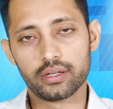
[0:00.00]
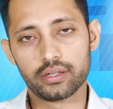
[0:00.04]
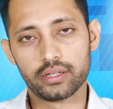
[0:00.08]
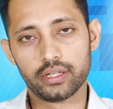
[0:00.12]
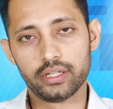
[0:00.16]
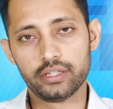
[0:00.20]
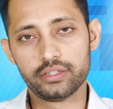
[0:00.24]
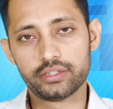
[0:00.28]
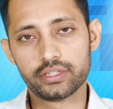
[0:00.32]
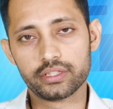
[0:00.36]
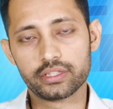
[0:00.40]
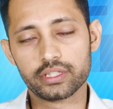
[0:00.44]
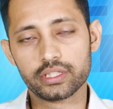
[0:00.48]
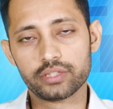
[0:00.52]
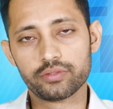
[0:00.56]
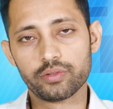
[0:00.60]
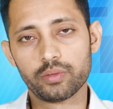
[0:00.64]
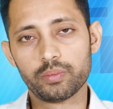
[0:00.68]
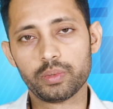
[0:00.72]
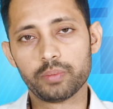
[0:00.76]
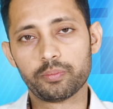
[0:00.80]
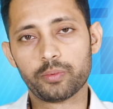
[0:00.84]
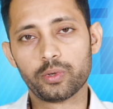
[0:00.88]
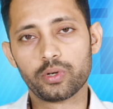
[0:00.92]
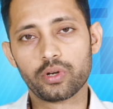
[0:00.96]
incisions will
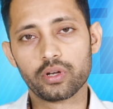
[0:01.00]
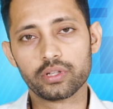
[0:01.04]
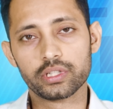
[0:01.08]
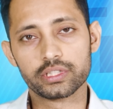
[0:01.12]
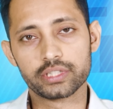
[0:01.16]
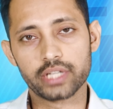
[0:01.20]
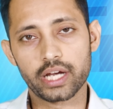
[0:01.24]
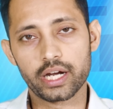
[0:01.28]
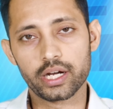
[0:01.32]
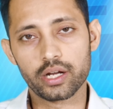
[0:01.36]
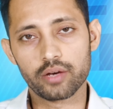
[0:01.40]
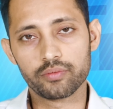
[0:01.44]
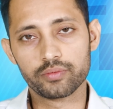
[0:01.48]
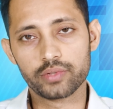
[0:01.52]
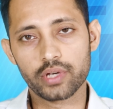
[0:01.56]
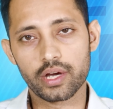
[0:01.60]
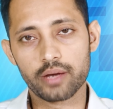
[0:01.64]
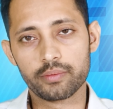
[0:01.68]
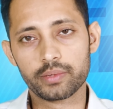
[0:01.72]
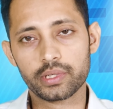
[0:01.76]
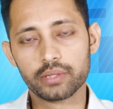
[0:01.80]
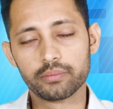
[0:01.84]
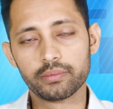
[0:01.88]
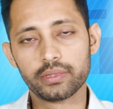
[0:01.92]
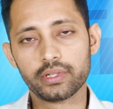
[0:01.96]
be put on the side of the
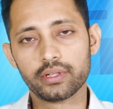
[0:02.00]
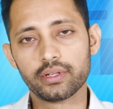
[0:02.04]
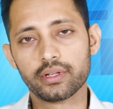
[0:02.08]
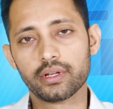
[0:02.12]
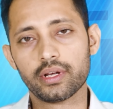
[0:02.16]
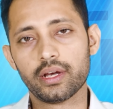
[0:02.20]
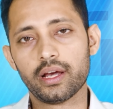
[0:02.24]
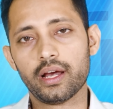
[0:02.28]
abdomen,